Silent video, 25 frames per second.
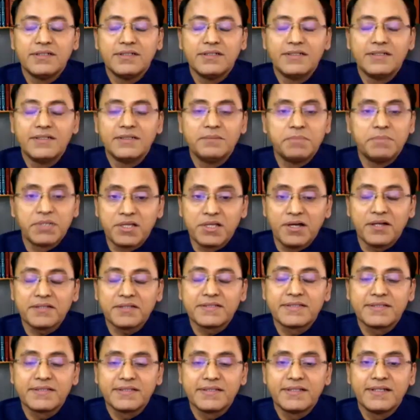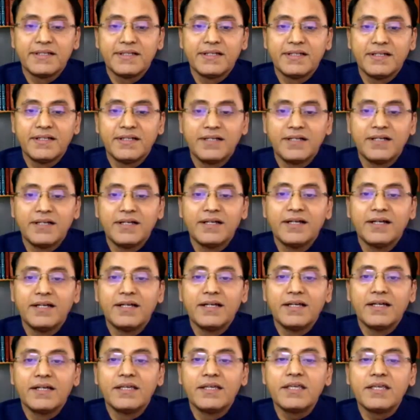because
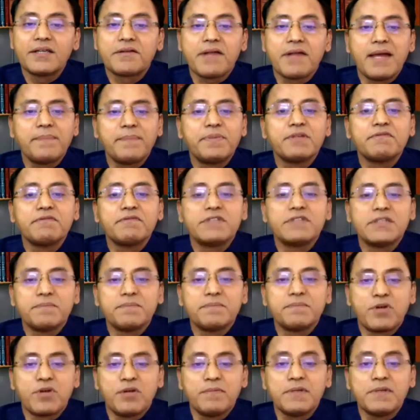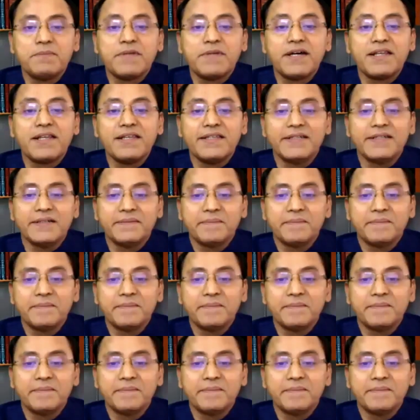he grappled with the problem earlier.